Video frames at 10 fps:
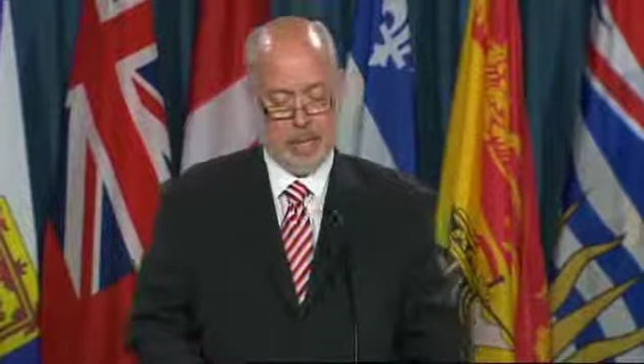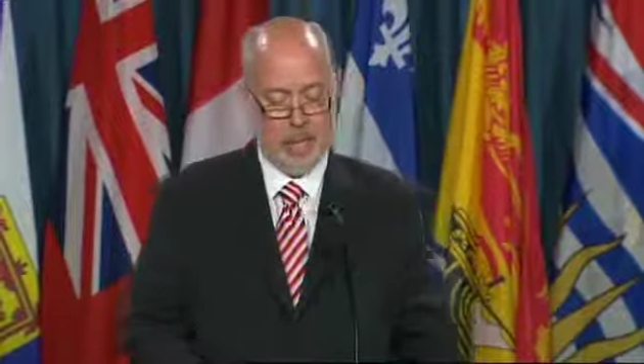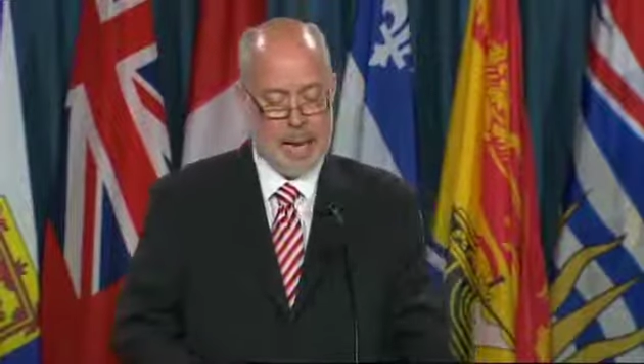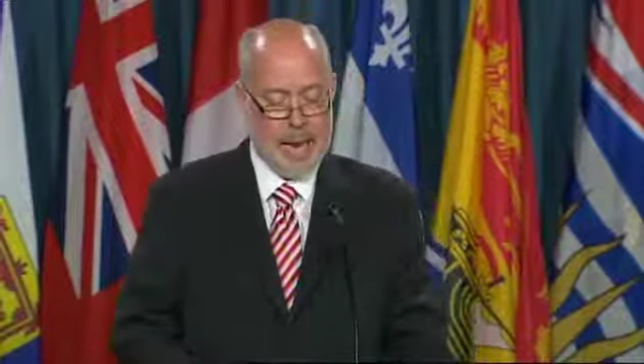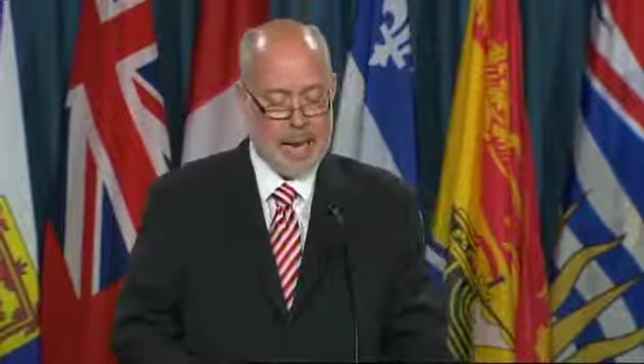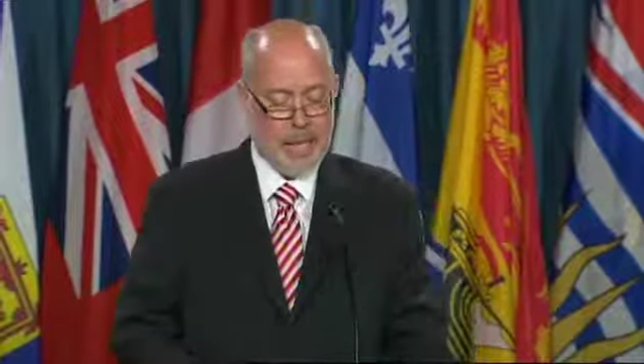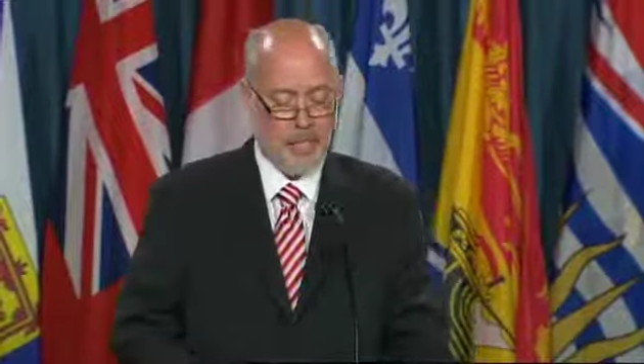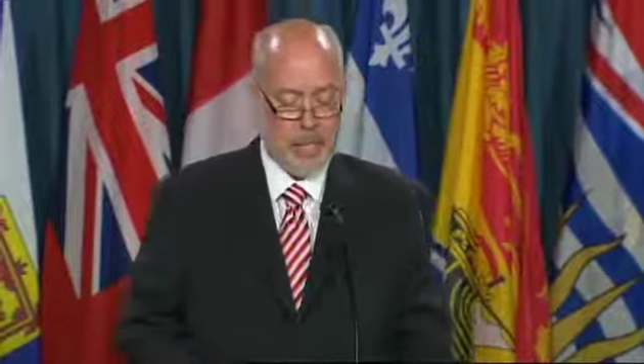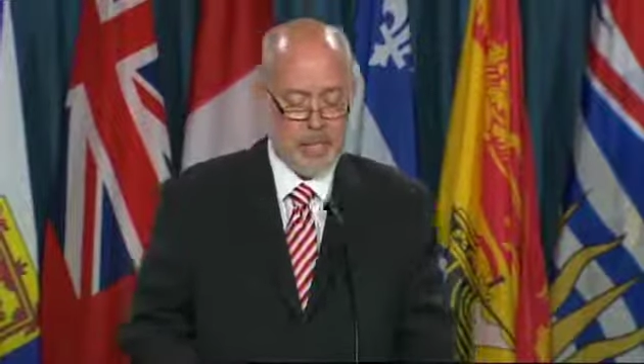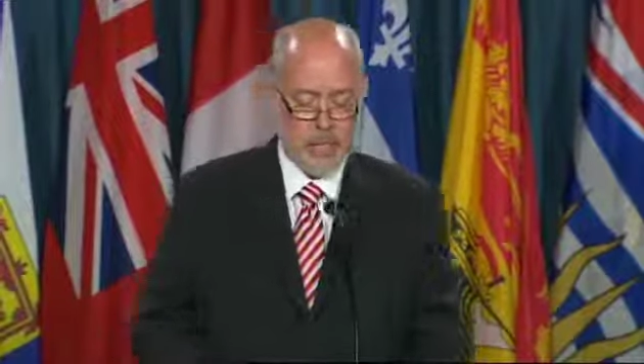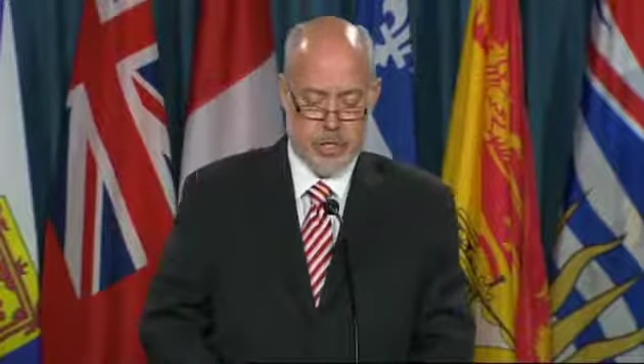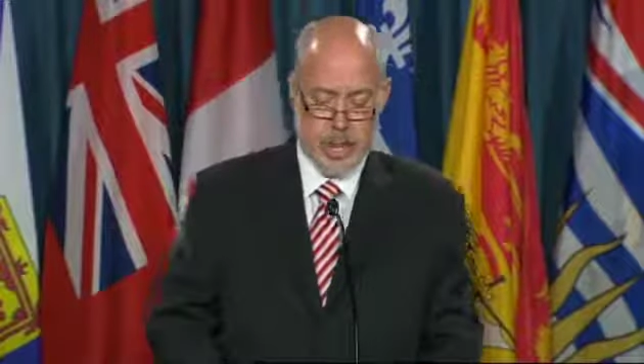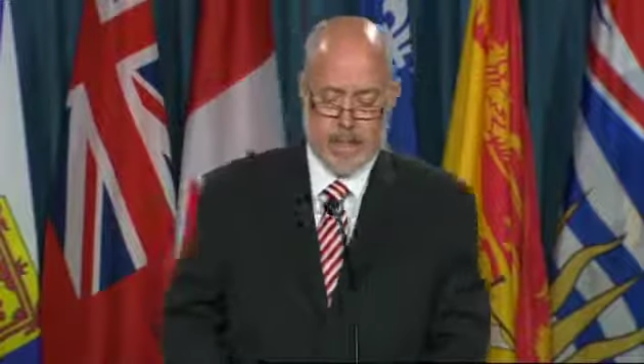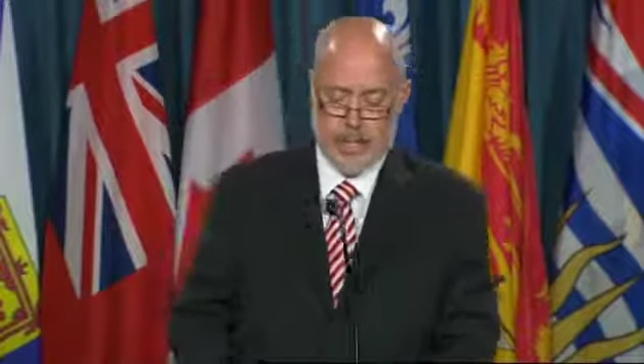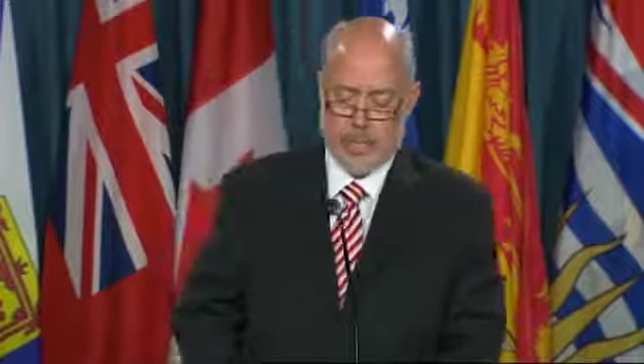The lack of
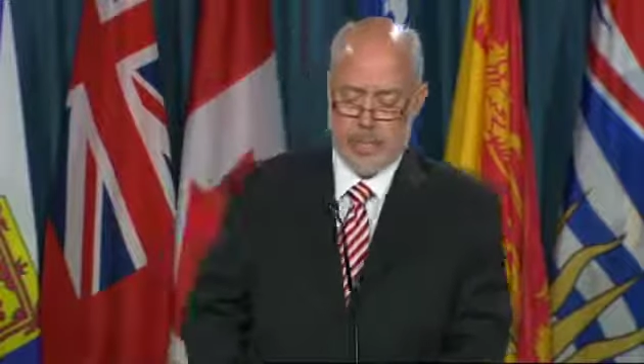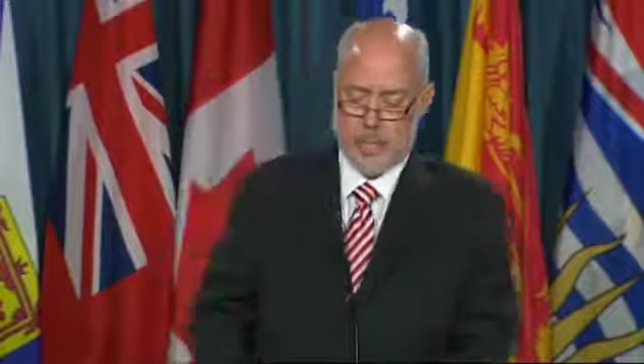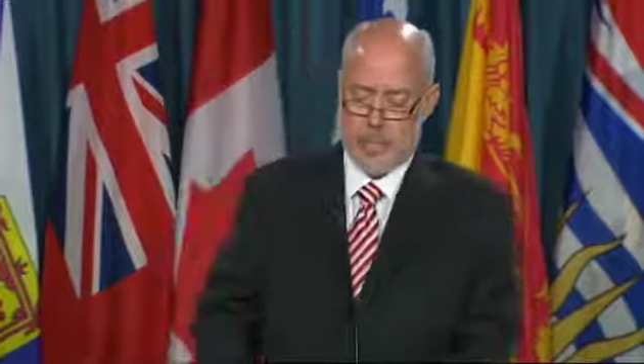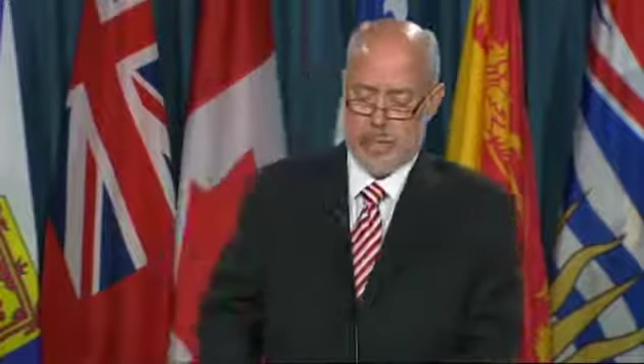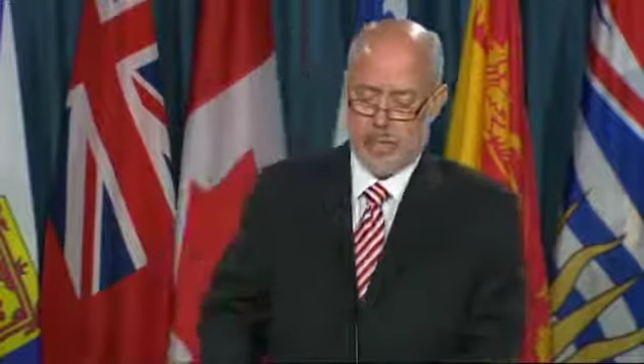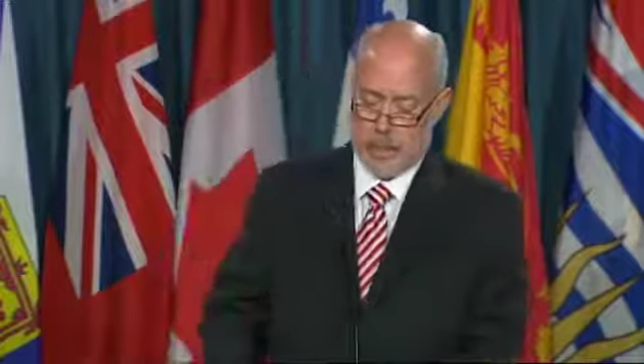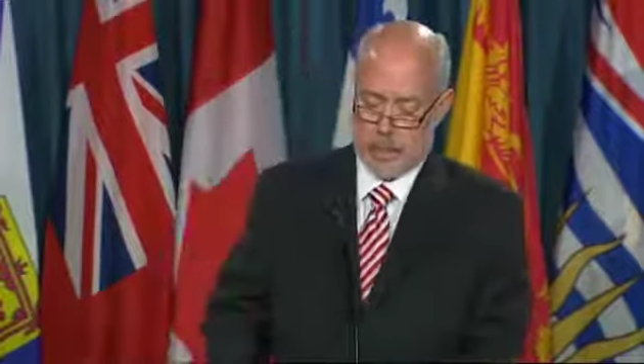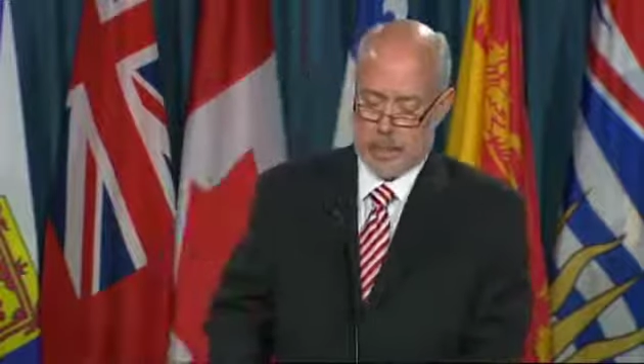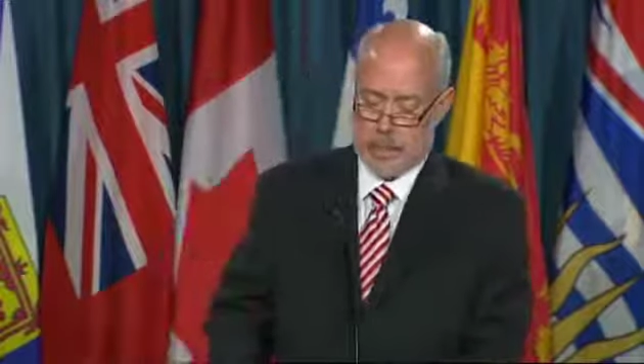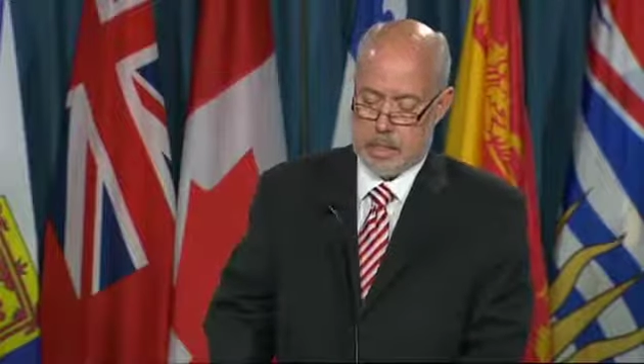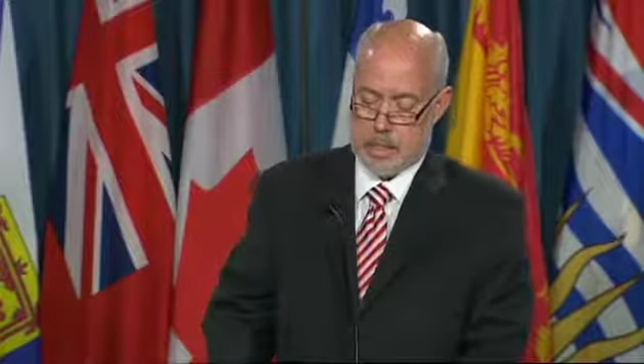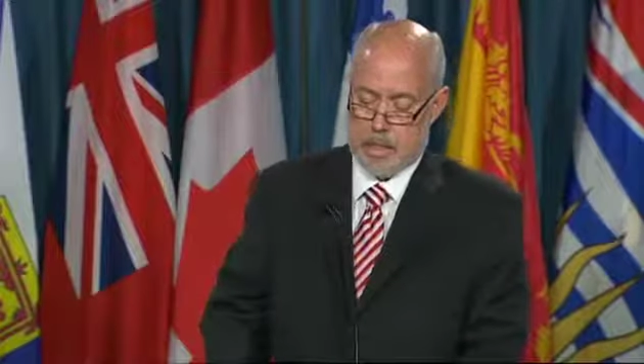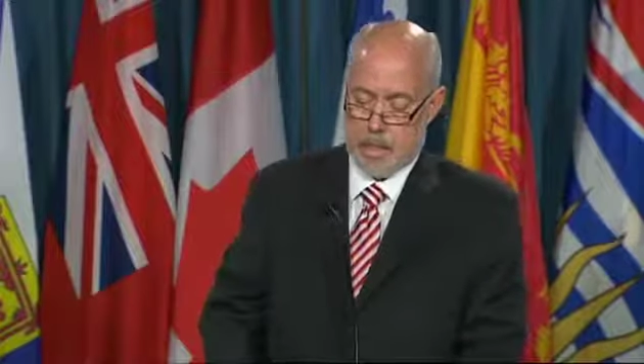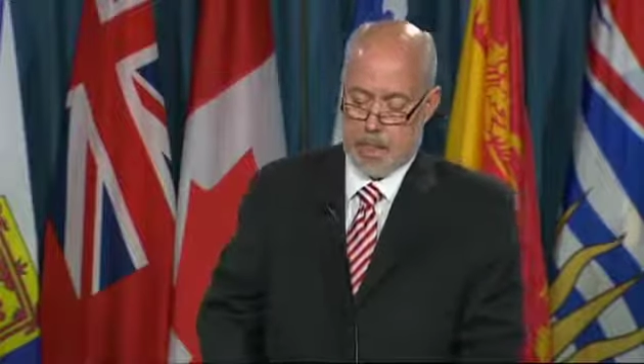understanding of mental illness